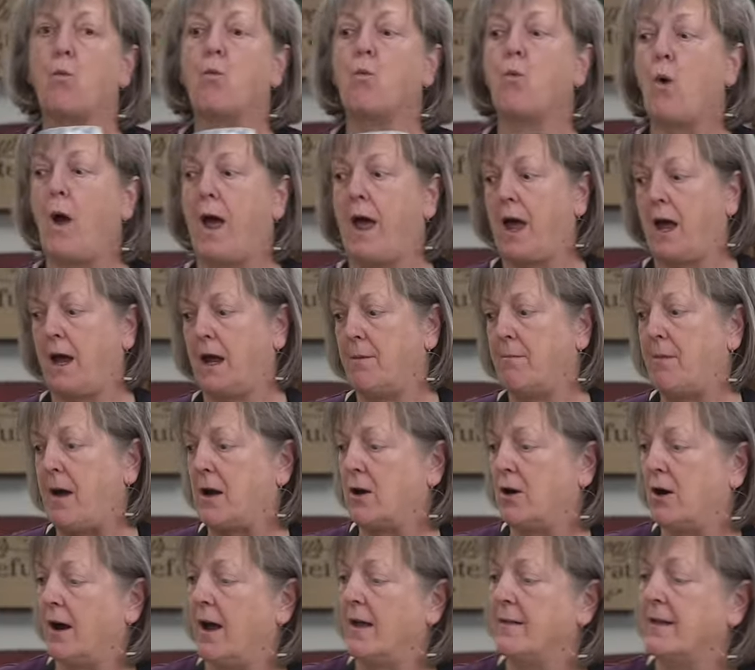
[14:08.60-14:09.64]
way
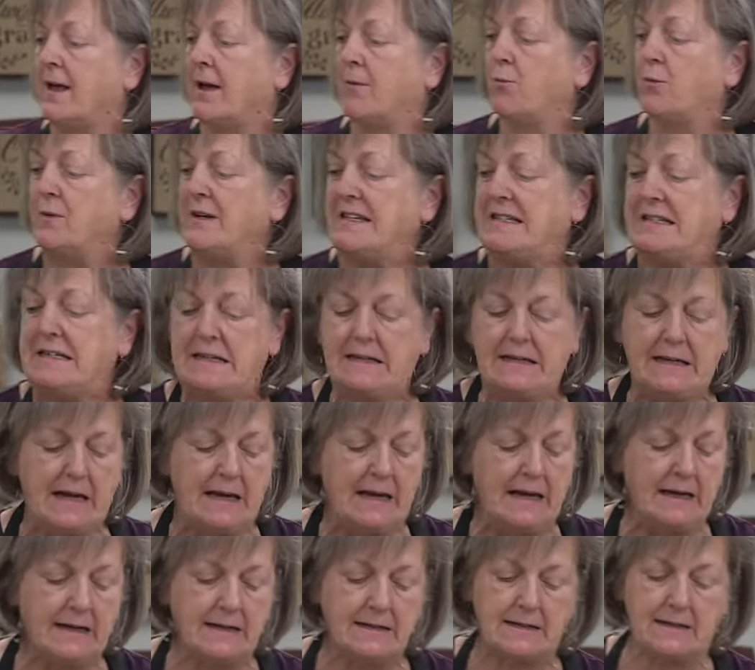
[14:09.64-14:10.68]
better. And then we
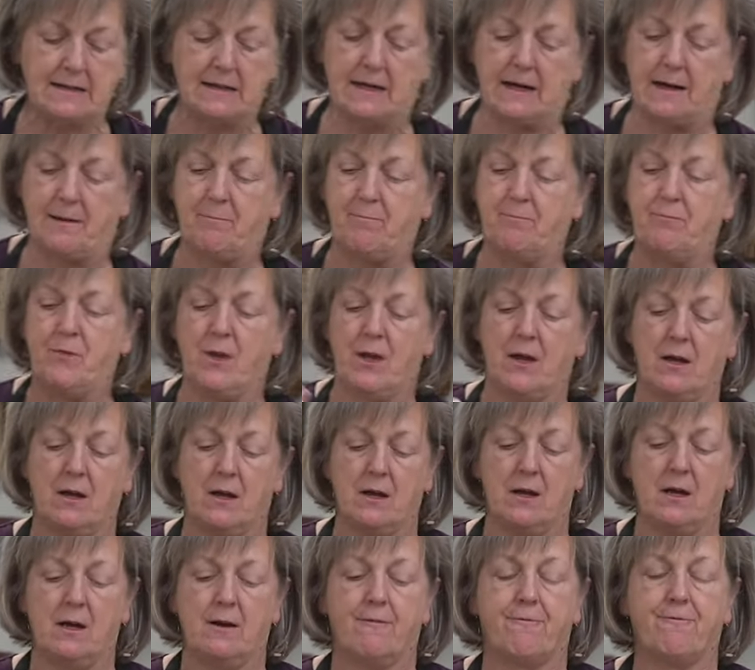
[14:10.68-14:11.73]
decant them
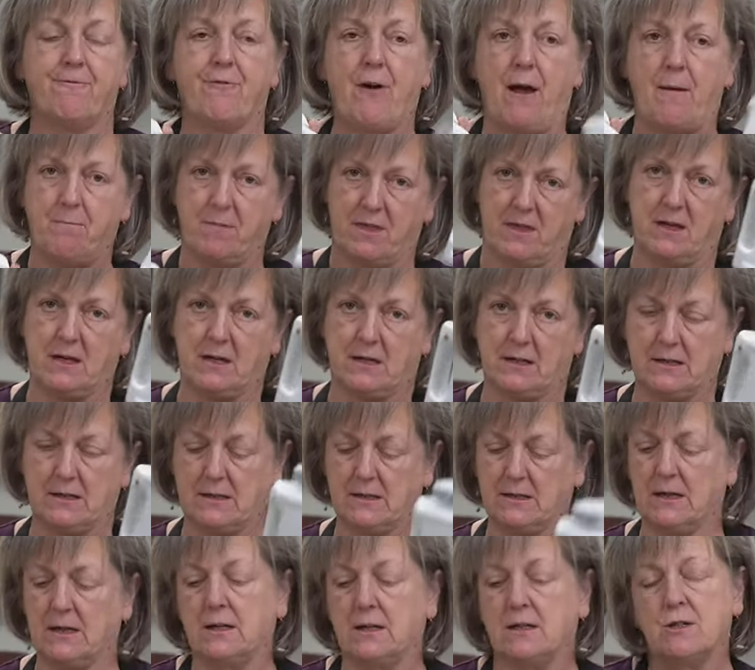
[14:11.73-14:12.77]
from
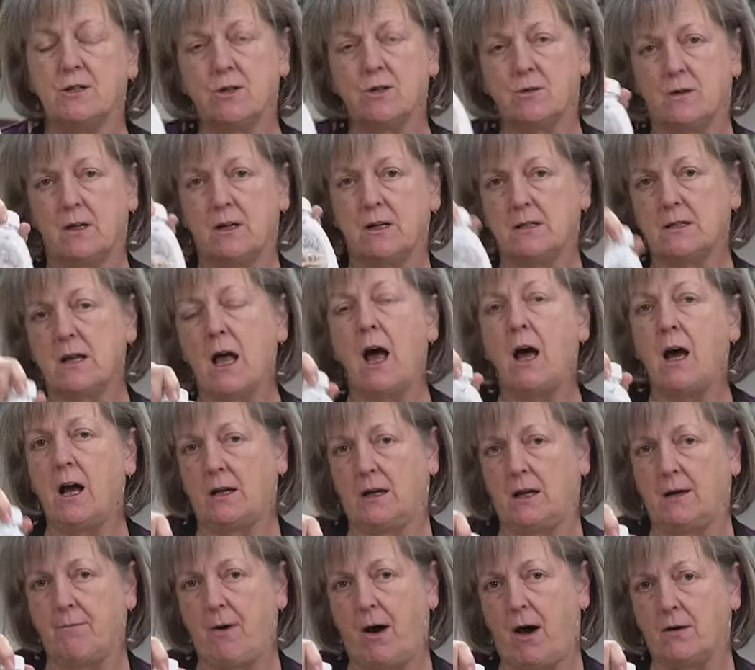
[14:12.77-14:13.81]
this into these
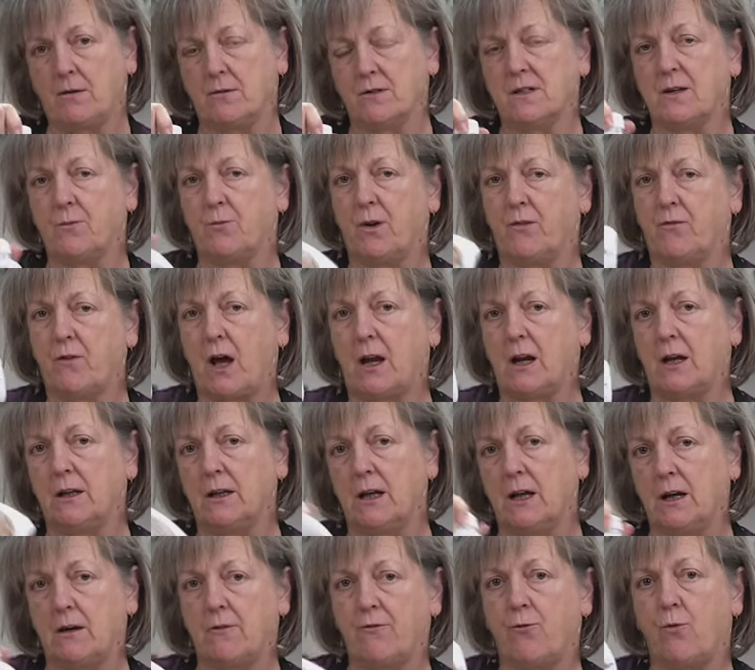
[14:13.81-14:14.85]
honey bottles. And we've got a
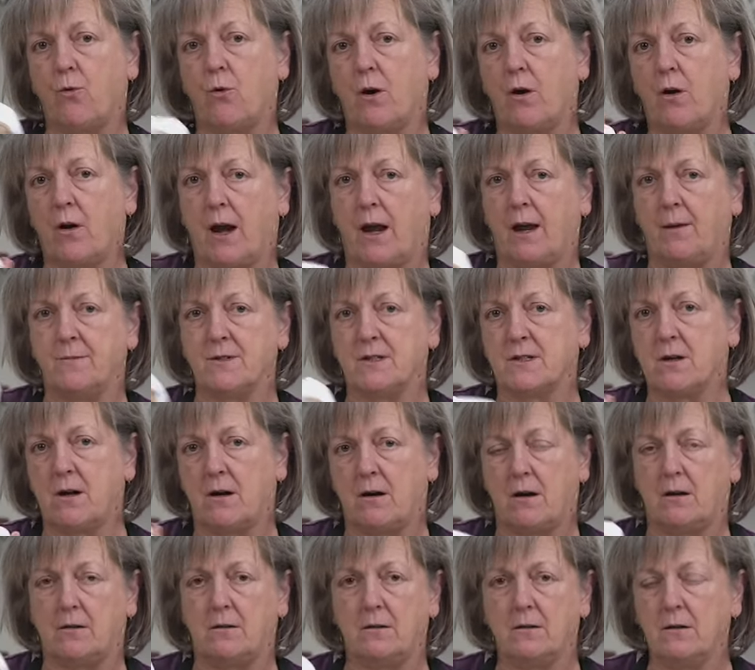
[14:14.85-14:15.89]
link for our
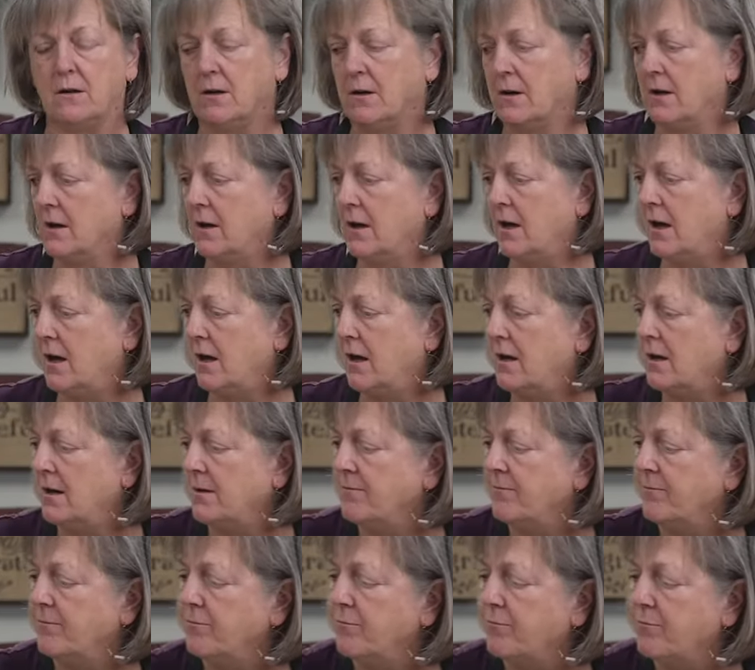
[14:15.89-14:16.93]
Amazon
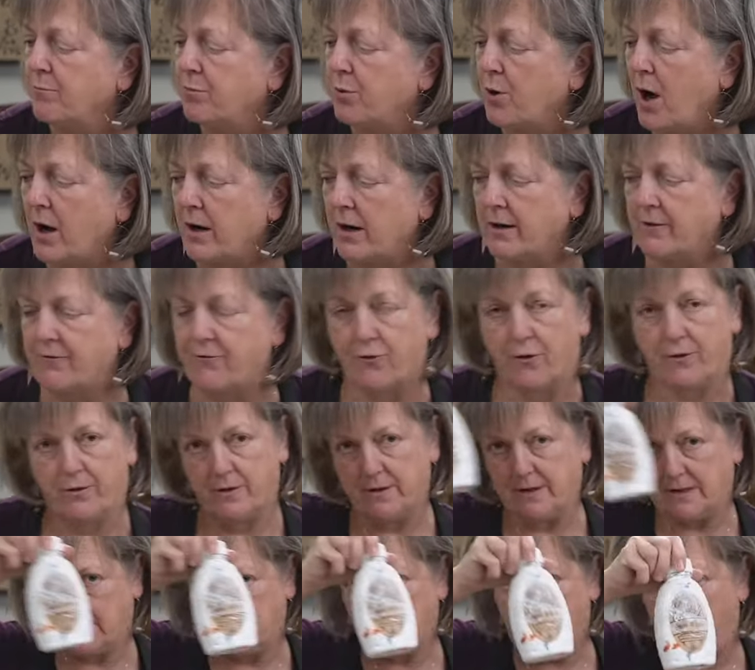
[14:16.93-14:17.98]
product for
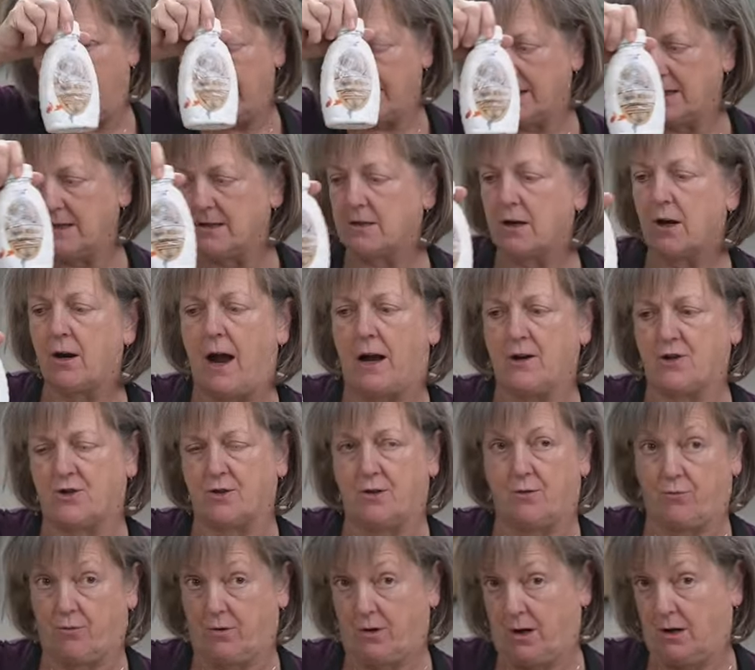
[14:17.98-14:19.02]
this guy. These are
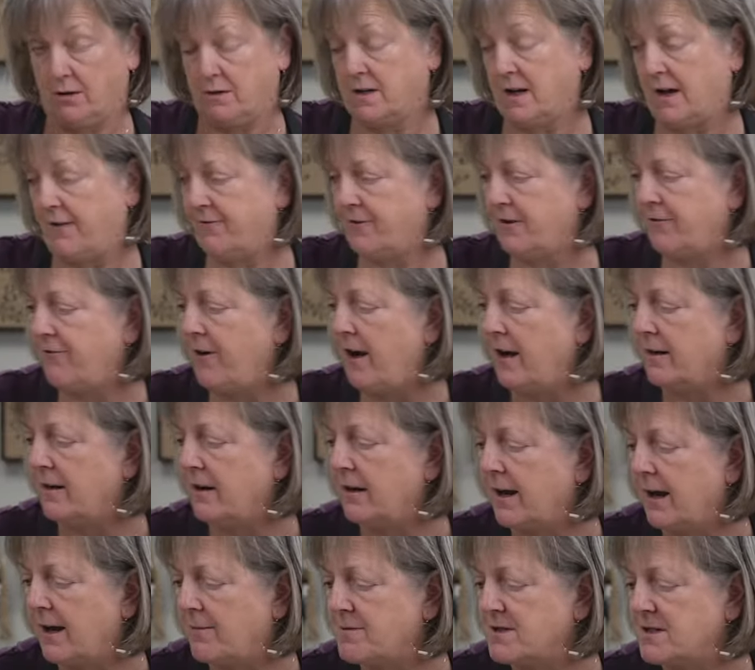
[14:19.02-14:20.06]
actually really tough to find
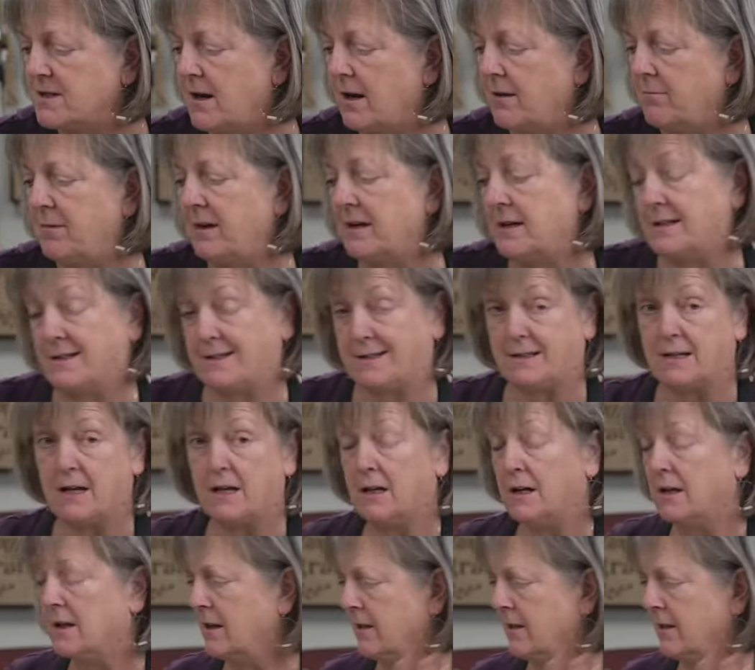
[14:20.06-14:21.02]
on Amazon because